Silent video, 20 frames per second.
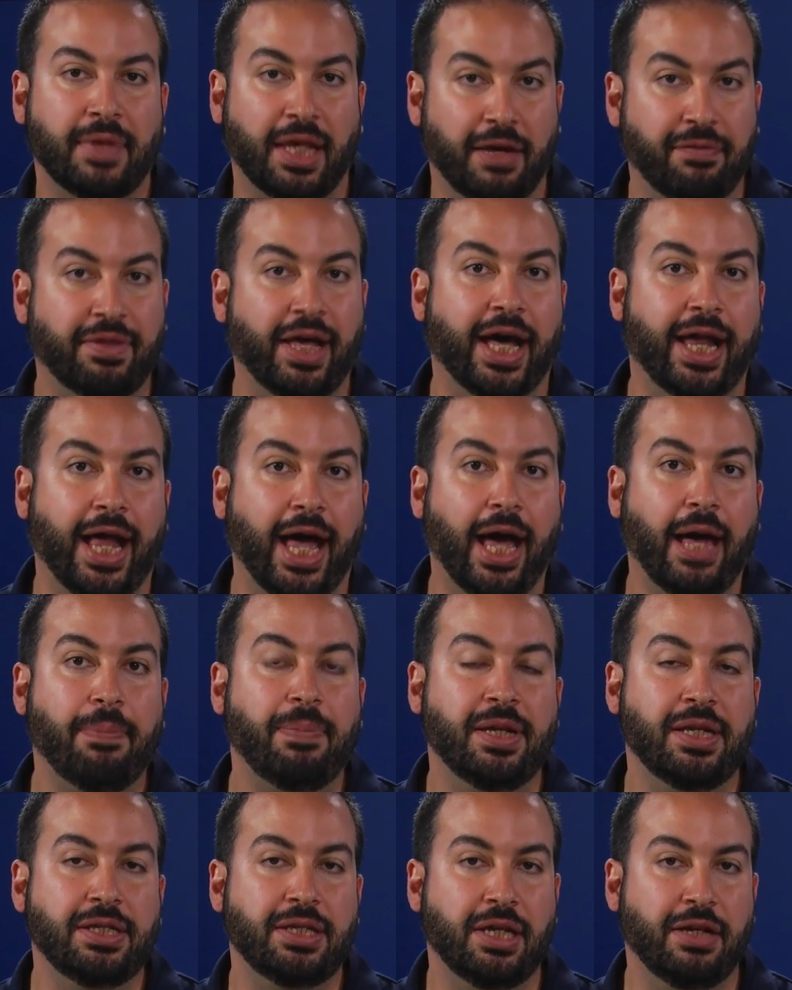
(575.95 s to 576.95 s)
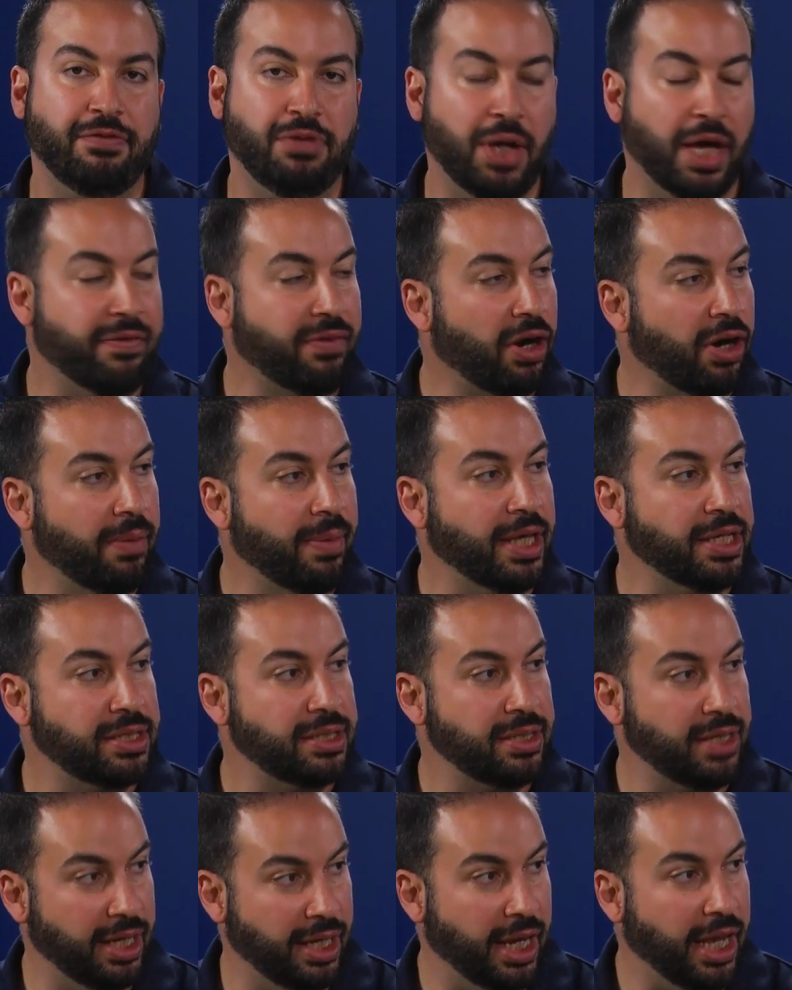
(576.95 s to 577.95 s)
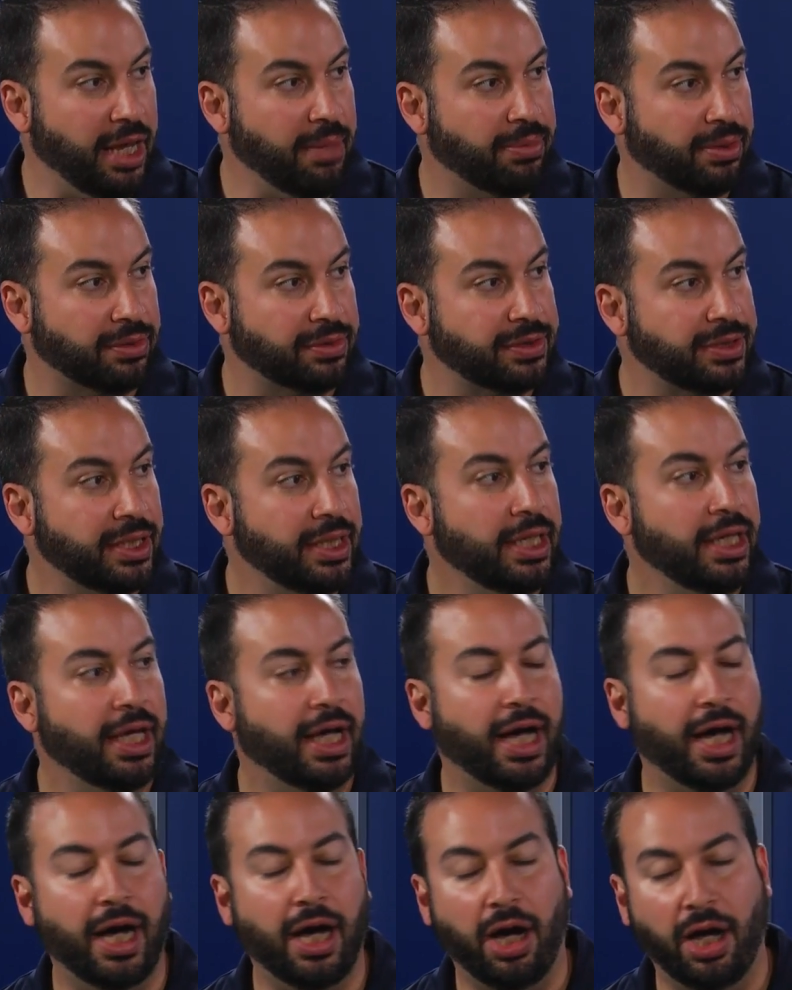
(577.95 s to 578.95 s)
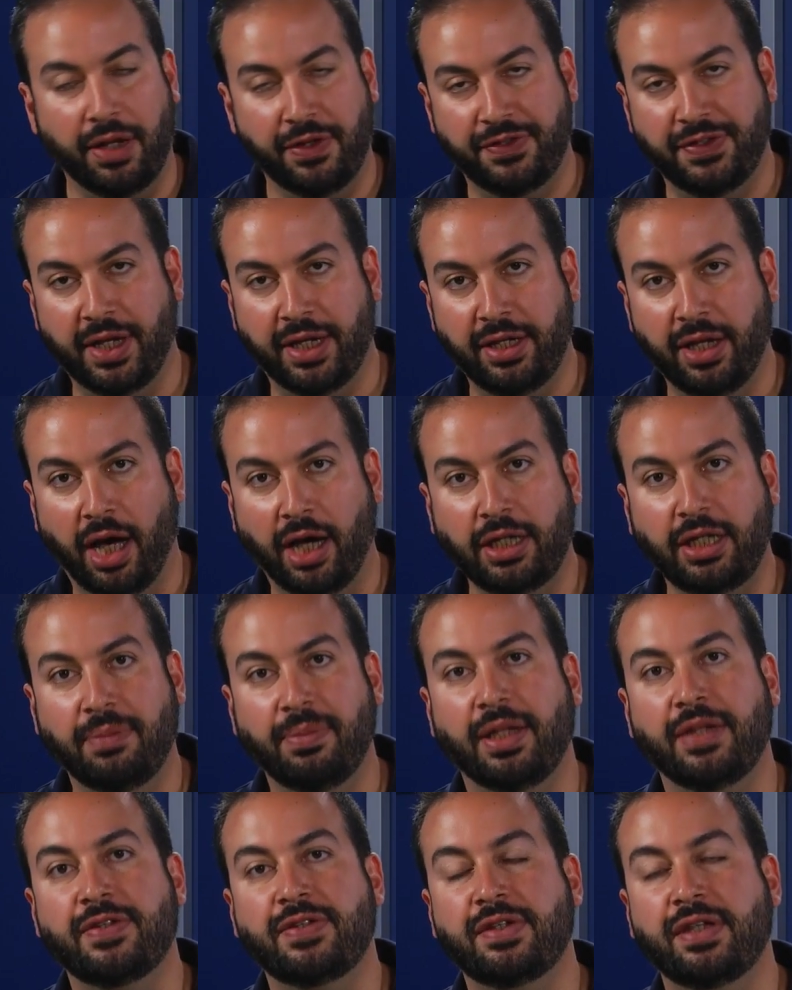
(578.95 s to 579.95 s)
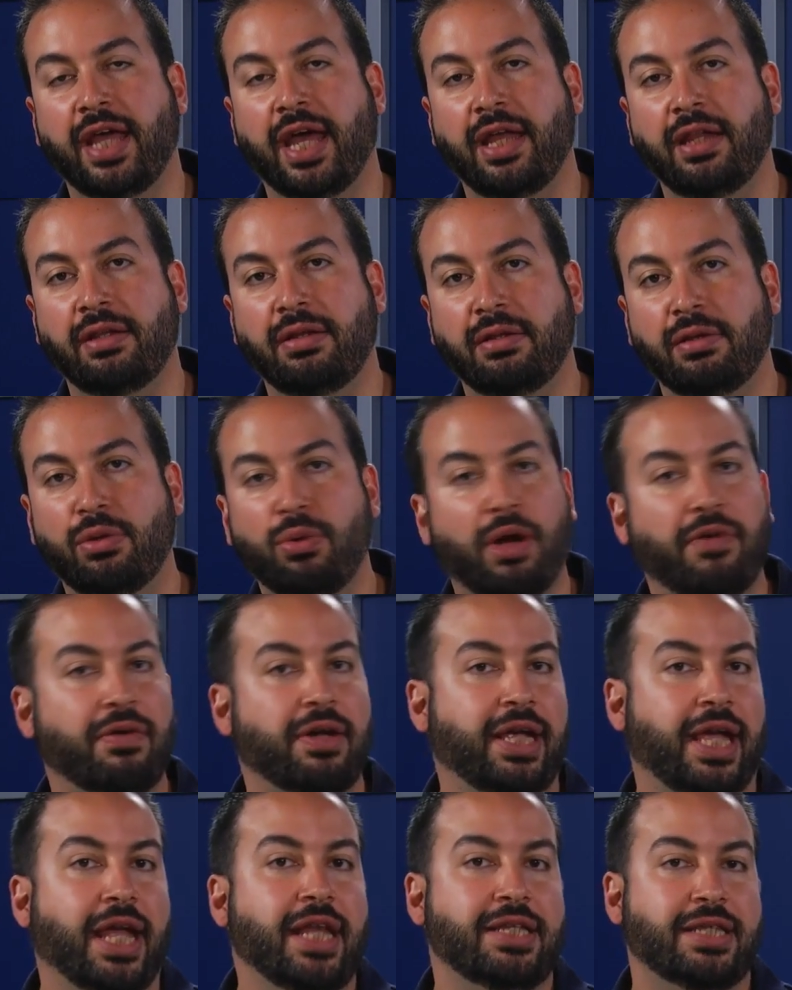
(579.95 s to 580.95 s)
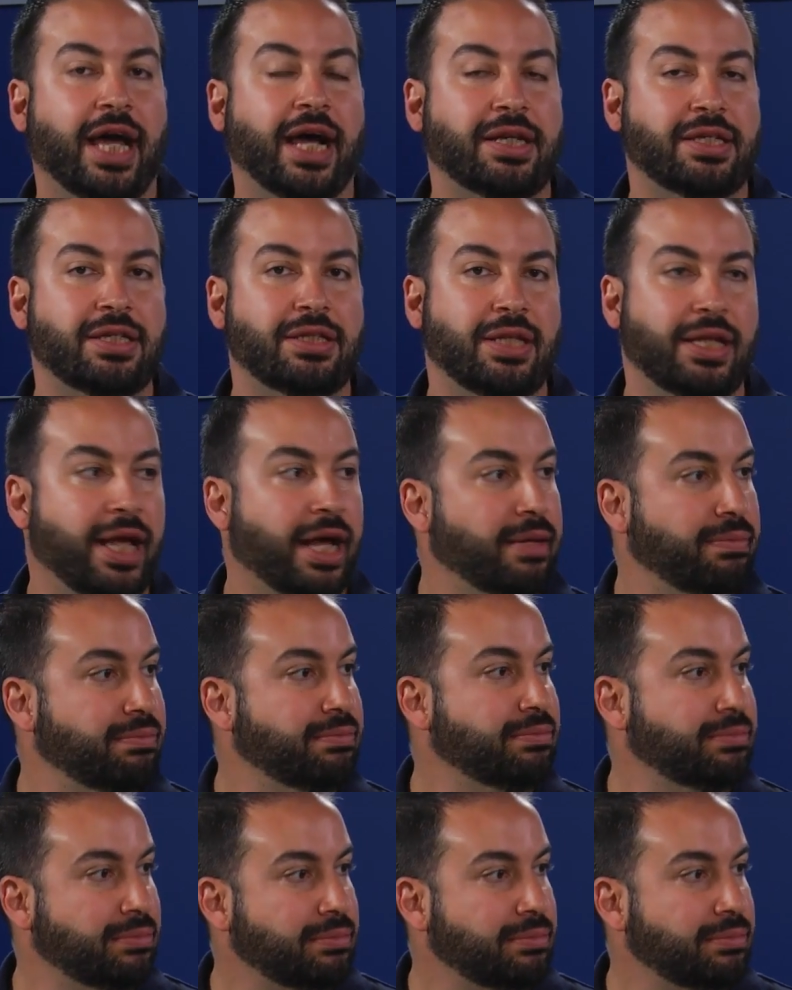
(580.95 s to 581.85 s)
If that happens, and if you have RMS enabled on said documents, then whoever gains access to that